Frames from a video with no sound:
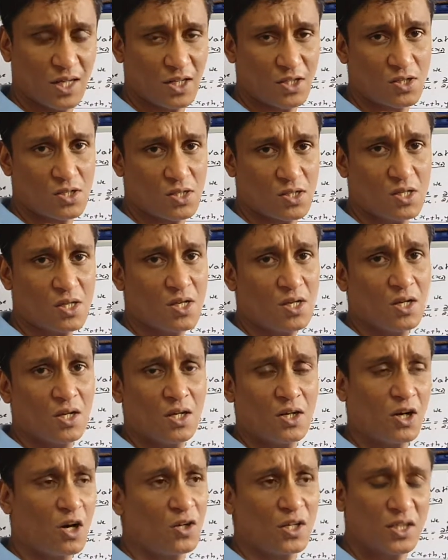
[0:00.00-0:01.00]
is
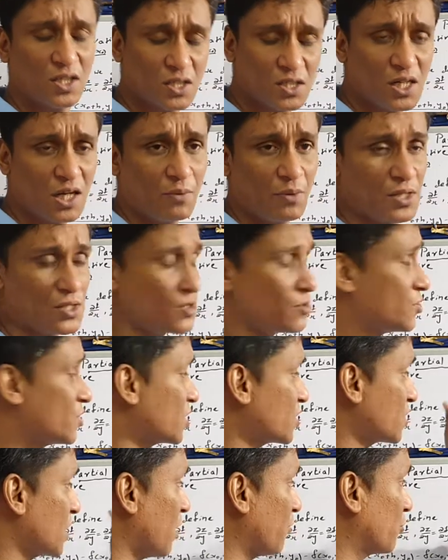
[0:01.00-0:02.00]
not in the syllabus. You
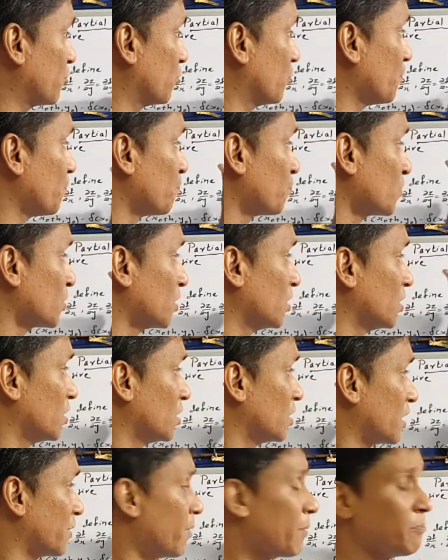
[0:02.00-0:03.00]
just have to
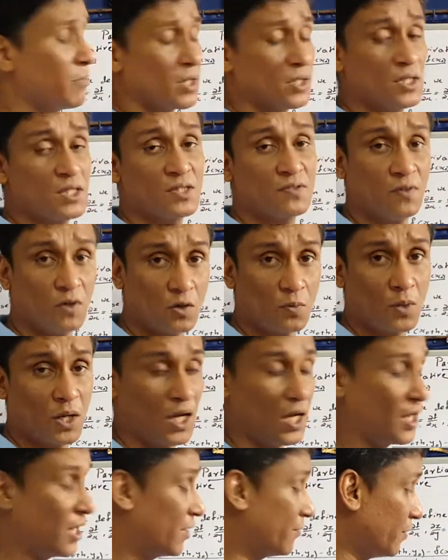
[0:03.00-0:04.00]
remember this
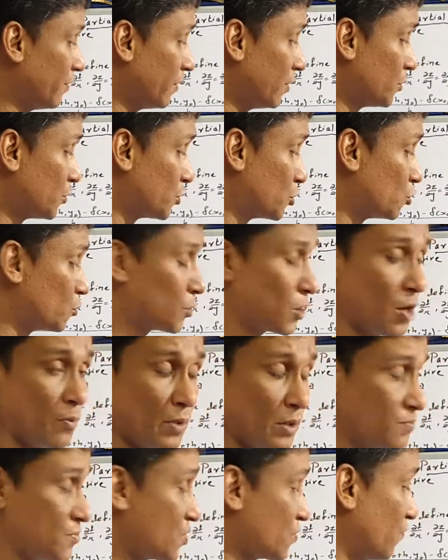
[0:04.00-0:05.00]
formula, and we will do two
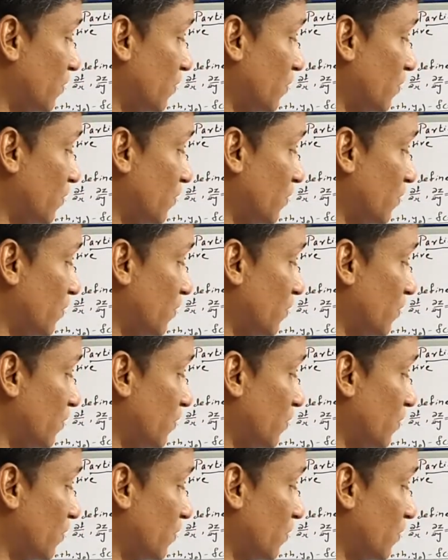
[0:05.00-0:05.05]
problems.